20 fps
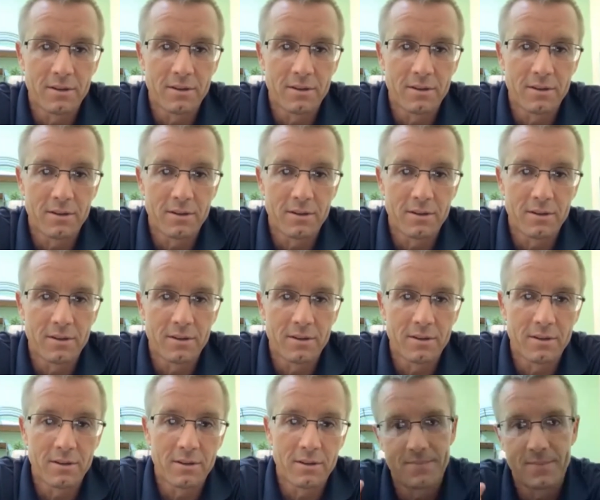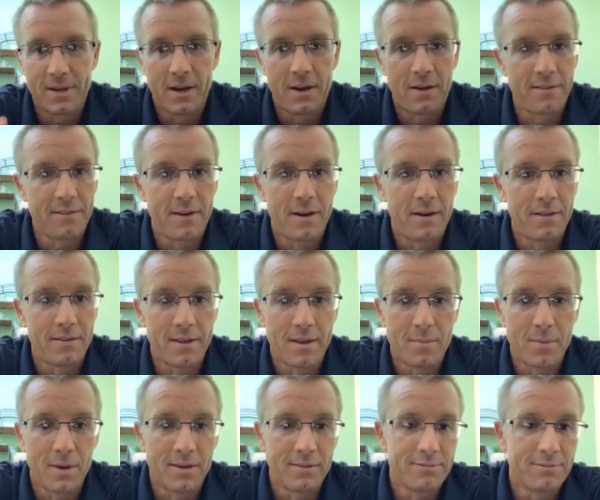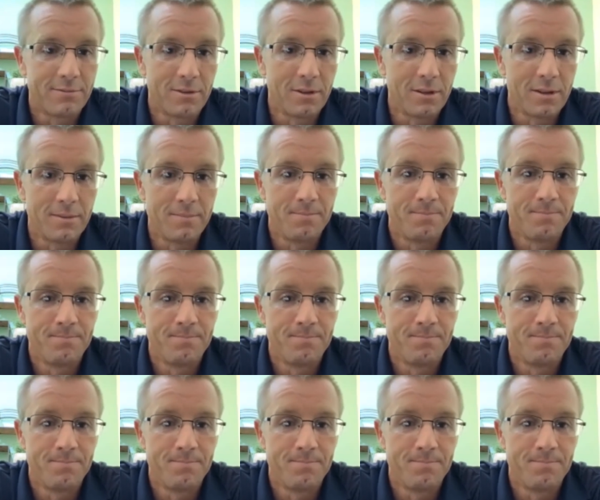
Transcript: or all, all the above, really.